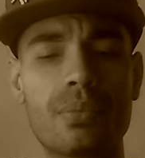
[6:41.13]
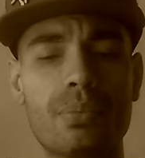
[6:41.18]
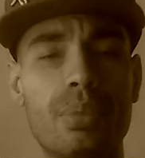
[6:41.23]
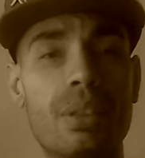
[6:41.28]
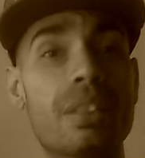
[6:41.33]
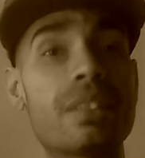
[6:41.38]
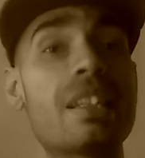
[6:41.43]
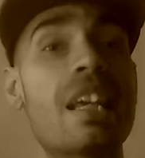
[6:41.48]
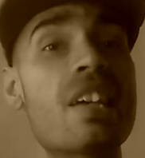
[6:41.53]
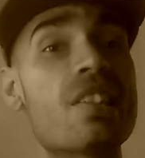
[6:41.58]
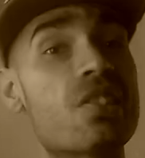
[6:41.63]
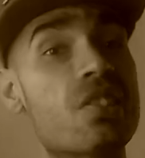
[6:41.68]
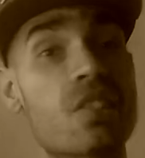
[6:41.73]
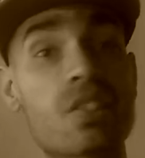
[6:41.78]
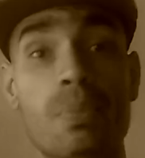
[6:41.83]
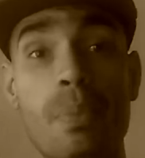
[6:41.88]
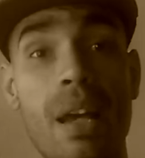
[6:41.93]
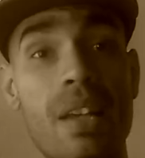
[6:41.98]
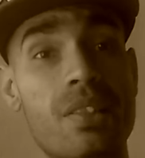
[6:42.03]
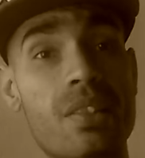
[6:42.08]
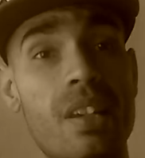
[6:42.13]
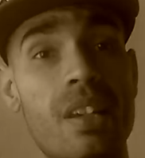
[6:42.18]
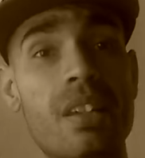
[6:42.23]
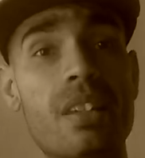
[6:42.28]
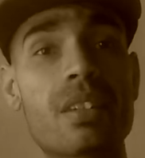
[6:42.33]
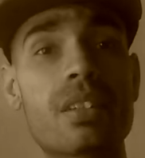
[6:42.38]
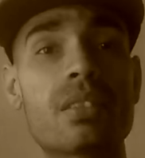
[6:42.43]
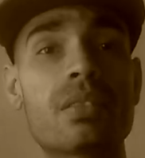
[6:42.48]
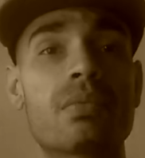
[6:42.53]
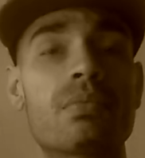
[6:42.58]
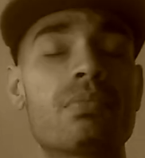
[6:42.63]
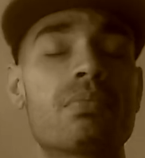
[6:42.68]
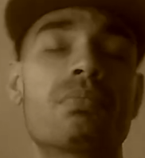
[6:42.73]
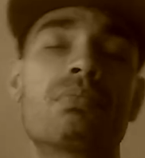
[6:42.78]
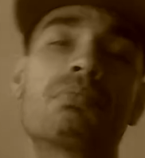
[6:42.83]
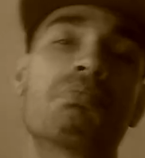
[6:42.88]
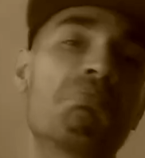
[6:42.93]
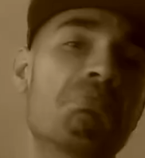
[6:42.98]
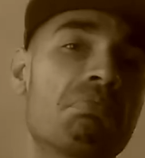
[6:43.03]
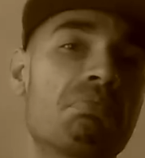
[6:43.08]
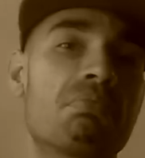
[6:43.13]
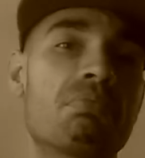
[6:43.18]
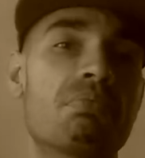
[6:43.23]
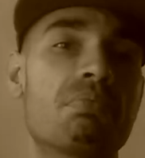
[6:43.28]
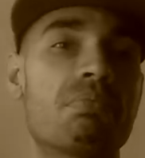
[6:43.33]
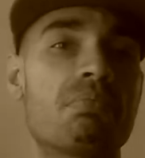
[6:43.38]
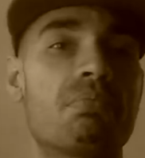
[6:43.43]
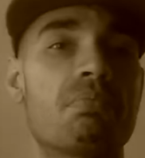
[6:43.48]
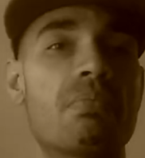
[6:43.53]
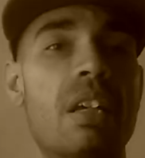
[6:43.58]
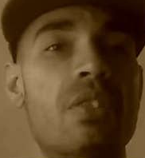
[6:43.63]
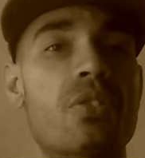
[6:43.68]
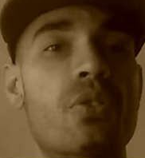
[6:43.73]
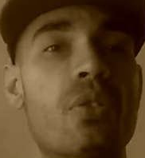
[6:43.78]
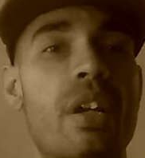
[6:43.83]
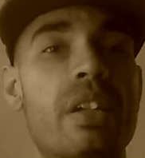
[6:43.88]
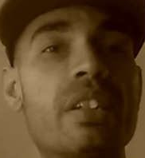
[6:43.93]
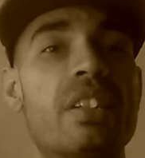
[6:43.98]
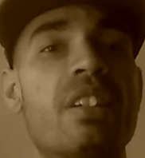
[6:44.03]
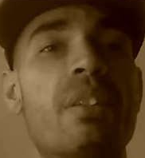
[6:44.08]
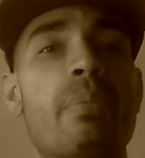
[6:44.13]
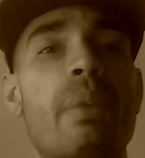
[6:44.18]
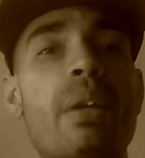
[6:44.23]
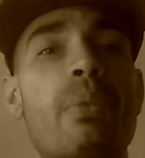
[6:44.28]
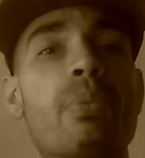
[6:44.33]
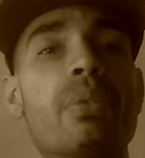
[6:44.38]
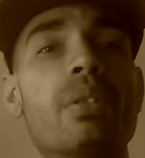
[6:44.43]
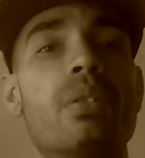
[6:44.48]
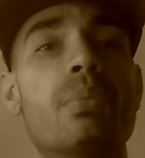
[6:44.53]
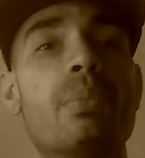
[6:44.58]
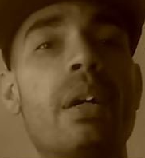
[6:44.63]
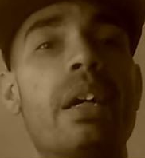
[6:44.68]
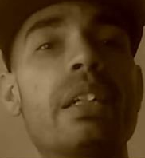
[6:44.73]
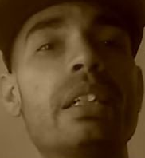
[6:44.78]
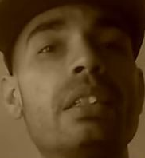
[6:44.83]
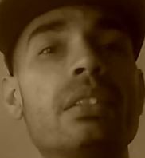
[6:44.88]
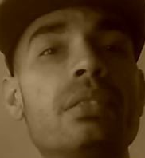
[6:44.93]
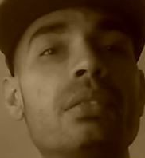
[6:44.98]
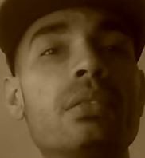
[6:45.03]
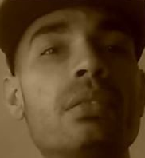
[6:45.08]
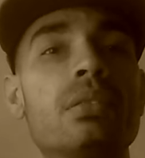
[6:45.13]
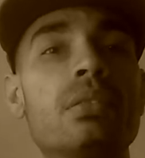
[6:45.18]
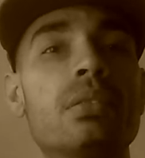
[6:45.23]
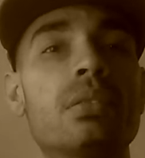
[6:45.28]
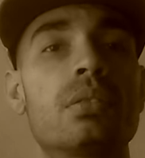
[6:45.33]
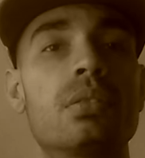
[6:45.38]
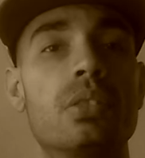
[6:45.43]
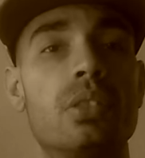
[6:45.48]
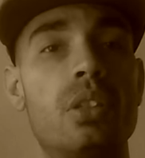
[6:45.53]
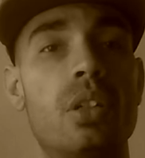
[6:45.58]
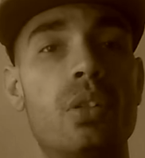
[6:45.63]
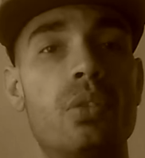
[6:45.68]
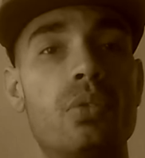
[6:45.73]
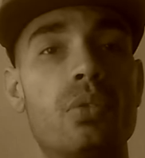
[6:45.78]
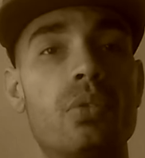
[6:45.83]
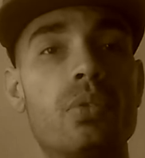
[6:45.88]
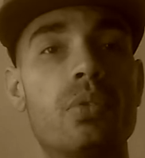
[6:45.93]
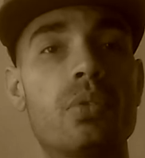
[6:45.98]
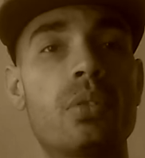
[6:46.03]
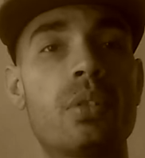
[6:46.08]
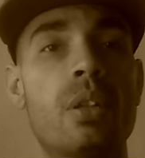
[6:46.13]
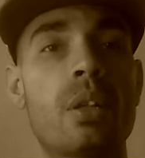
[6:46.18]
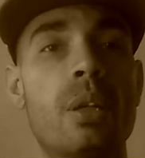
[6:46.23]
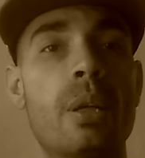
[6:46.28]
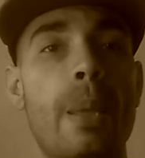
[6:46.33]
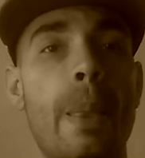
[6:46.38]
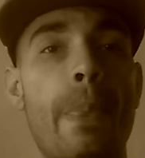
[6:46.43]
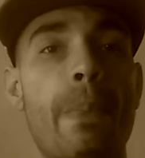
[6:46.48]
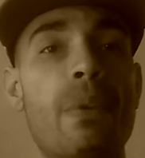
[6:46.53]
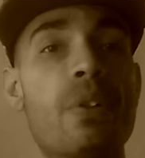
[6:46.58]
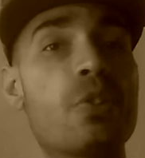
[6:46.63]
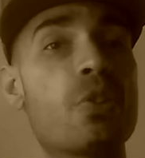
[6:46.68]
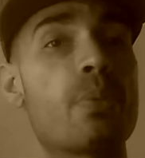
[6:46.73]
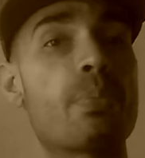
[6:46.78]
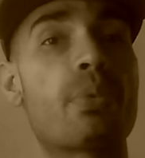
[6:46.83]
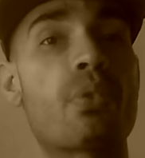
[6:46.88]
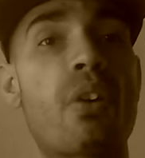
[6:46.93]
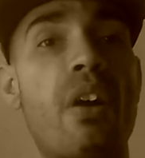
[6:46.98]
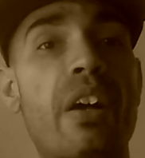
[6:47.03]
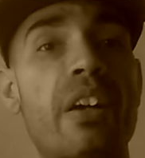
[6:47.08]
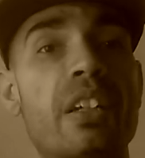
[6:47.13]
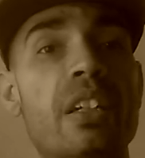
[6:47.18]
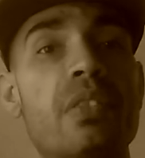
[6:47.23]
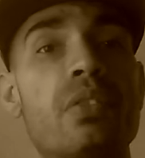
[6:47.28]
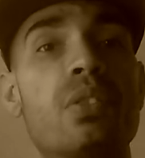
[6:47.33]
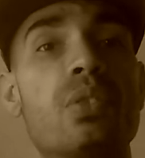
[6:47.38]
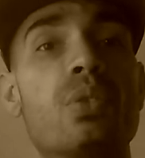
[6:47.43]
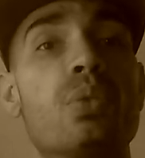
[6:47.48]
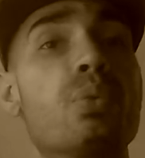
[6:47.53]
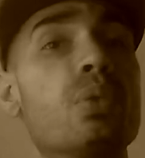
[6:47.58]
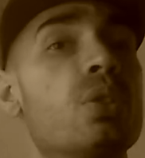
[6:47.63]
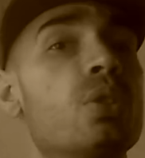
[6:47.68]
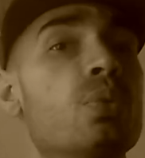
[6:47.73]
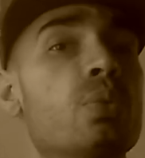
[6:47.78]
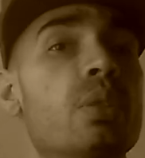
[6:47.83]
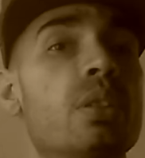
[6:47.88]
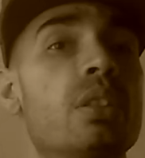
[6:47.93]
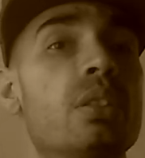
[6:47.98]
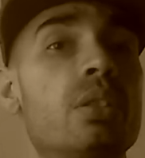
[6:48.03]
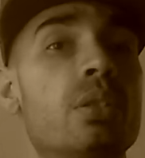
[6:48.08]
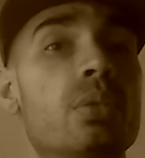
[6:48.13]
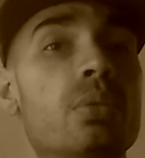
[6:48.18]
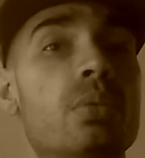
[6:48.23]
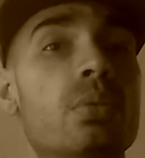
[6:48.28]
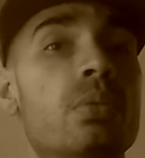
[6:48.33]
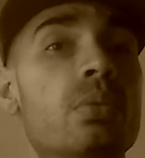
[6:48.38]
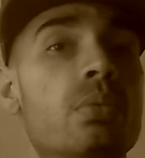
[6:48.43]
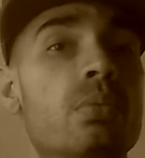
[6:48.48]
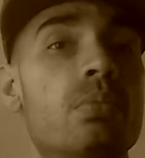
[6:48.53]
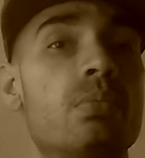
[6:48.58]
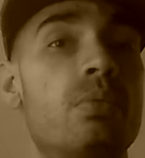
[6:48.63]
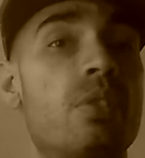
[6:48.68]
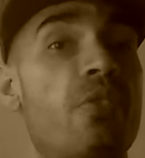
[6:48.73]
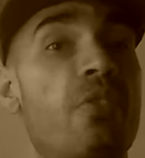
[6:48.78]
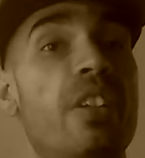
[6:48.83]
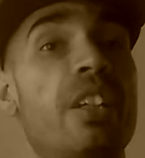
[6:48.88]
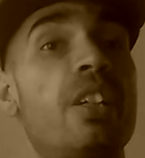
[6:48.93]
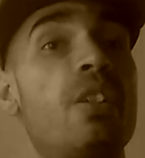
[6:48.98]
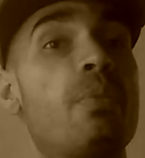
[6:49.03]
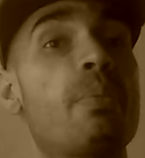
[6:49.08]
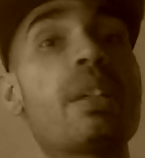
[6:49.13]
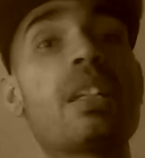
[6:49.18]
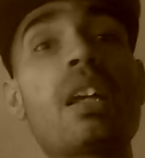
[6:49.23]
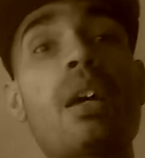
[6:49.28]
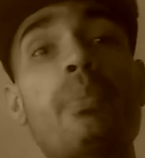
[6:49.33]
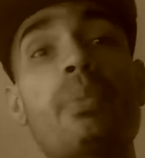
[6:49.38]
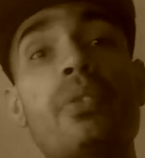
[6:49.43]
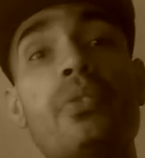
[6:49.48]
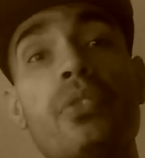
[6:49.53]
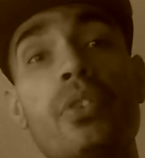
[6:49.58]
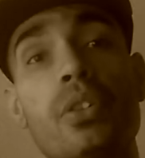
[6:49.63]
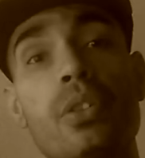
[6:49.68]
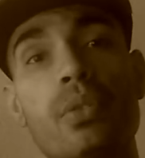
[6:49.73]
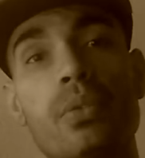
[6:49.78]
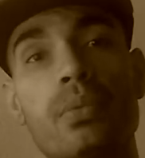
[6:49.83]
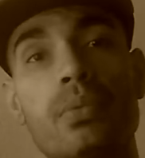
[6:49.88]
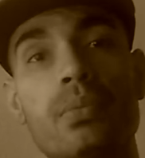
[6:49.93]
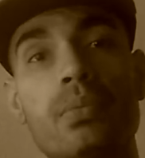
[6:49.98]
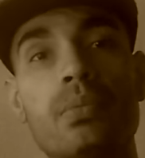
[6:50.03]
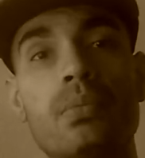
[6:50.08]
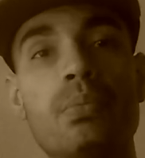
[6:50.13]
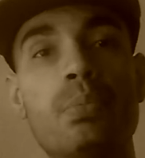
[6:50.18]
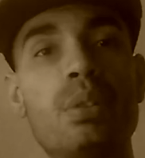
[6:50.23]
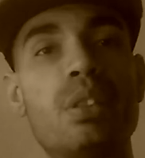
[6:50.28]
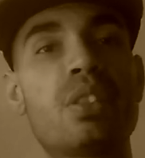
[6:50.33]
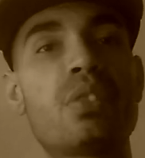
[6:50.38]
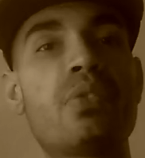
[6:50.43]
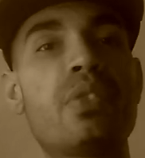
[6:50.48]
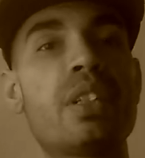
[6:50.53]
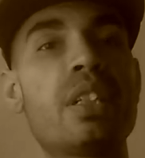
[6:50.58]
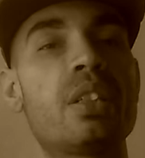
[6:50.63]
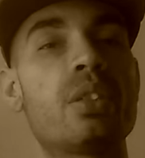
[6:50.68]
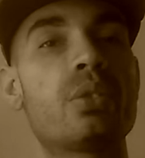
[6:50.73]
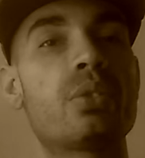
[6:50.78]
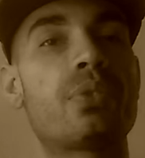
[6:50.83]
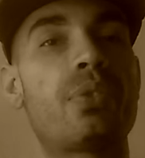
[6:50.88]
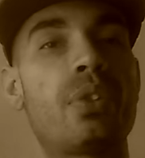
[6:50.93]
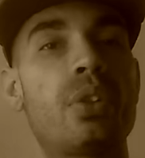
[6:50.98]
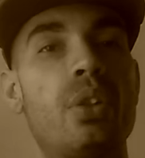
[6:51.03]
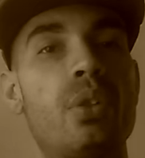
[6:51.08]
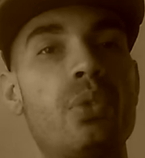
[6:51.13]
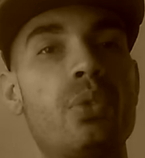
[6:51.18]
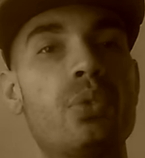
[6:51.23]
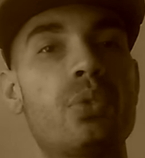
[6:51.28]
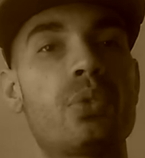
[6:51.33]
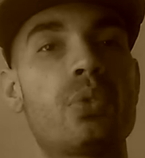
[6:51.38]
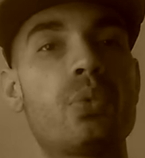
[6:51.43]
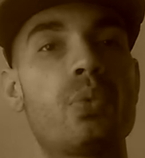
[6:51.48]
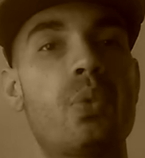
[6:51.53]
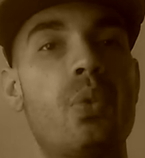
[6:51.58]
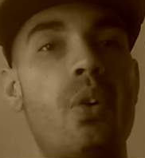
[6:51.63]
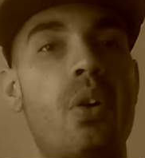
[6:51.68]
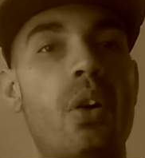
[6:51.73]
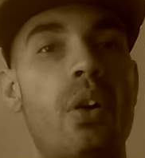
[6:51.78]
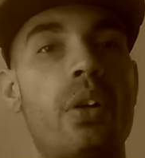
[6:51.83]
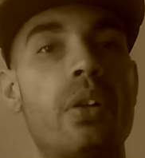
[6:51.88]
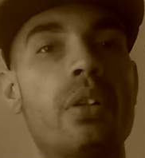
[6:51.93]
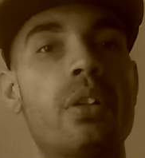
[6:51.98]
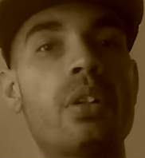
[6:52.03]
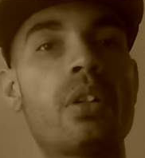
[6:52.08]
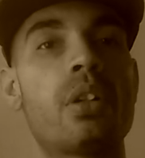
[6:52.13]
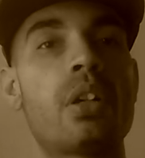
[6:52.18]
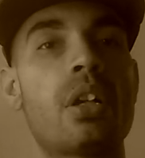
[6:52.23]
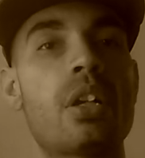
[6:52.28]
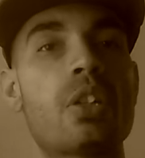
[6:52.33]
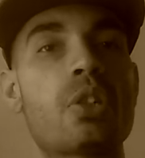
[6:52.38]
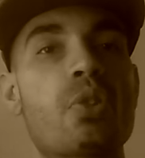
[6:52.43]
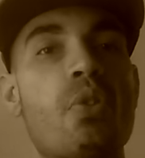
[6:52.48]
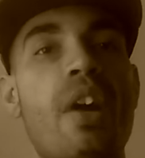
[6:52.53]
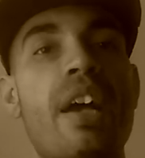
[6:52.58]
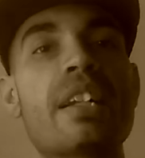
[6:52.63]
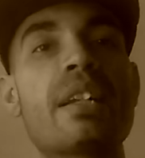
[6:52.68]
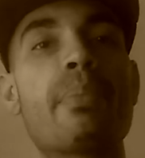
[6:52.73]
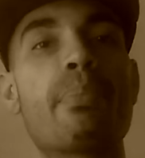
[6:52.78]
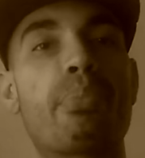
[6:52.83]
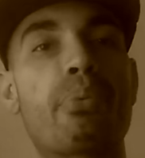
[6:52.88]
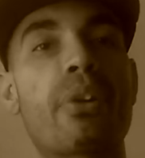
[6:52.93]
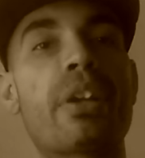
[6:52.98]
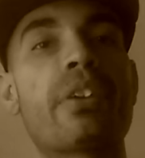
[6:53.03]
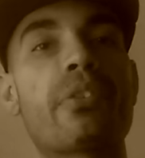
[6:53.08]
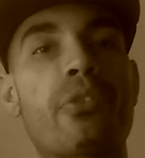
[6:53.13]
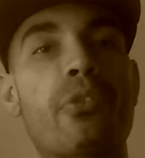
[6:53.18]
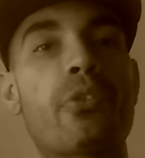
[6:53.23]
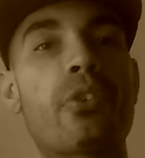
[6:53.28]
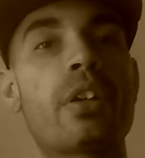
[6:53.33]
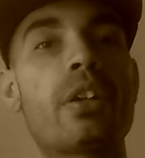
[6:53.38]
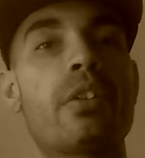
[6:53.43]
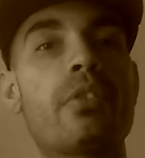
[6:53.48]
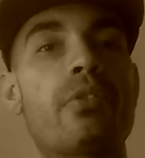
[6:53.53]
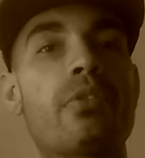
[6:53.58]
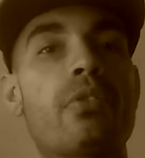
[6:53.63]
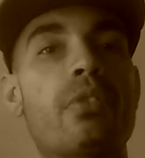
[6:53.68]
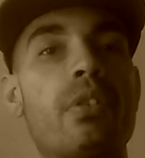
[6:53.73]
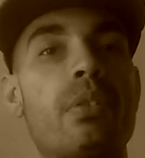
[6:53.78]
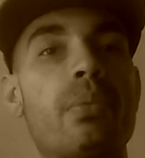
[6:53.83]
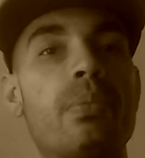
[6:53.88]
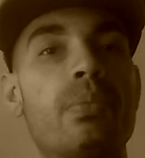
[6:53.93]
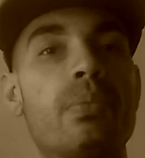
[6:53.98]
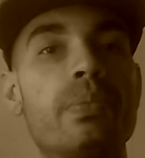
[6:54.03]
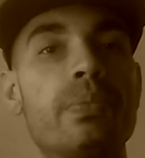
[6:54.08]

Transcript: But that's just my take. I'm not trying to debate with nobody. You know, it's your prerogative to do what you want to do. This video may not be for you, but this video is for those who are trying to break free from